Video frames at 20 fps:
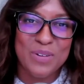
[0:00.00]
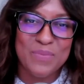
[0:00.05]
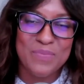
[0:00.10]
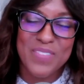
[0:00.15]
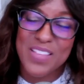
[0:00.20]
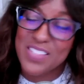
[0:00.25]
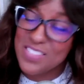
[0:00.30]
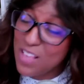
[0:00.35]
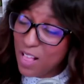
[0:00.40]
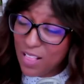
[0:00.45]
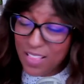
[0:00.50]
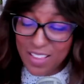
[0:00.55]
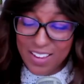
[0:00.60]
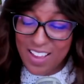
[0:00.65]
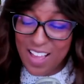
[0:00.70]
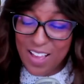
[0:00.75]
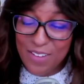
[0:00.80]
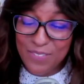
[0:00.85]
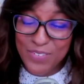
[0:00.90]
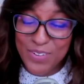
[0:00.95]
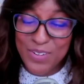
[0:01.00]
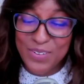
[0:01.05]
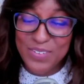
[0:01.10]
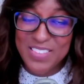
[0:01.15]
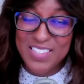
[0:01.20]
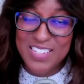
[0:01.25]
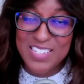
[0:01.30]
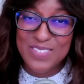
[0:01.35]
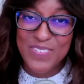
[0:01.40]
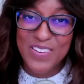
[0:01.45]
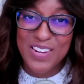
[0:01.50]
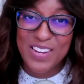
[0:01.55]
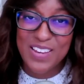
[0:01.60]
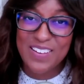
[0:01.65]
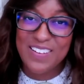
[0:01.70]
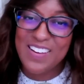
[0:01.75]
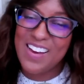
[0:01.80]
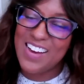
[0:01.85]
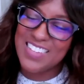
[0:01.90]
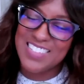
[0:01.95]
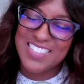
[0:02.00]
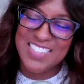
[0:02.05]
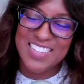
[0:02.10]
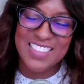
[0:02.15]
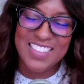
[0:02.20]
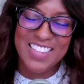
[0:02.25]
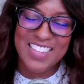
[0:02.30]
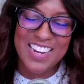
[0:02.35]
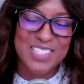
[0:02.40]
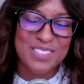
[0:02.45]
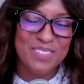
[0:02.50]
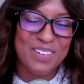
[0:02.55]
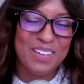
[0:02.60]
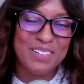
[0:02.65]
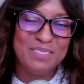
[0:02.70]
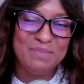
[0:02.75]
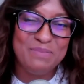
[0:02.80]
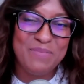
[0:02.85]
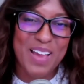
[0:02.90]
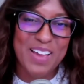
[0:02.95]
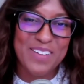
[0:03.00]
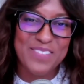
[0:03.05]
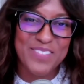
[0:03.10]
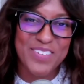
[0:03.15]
That's all I got for you in this video. I'll see you in the next one. Bye for